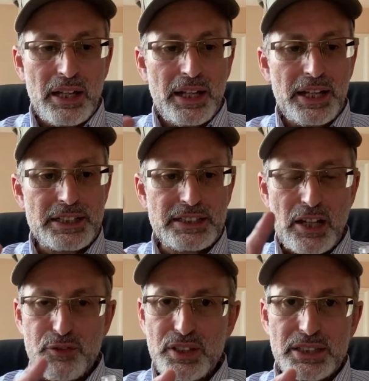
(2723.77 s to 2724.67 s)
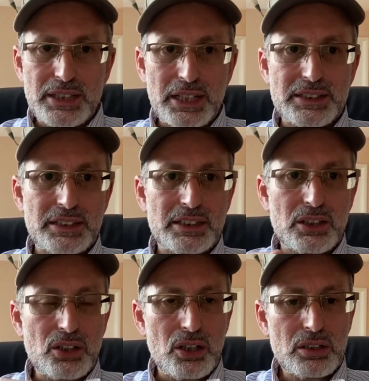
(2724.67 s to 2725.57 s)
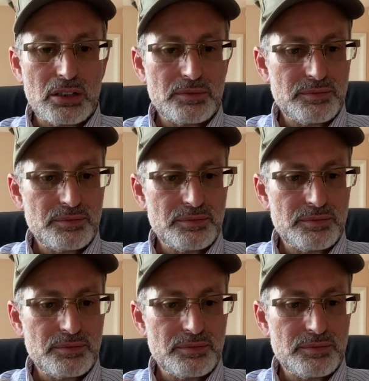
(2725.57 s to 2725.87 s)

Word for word: It's definitely tighter than the cog.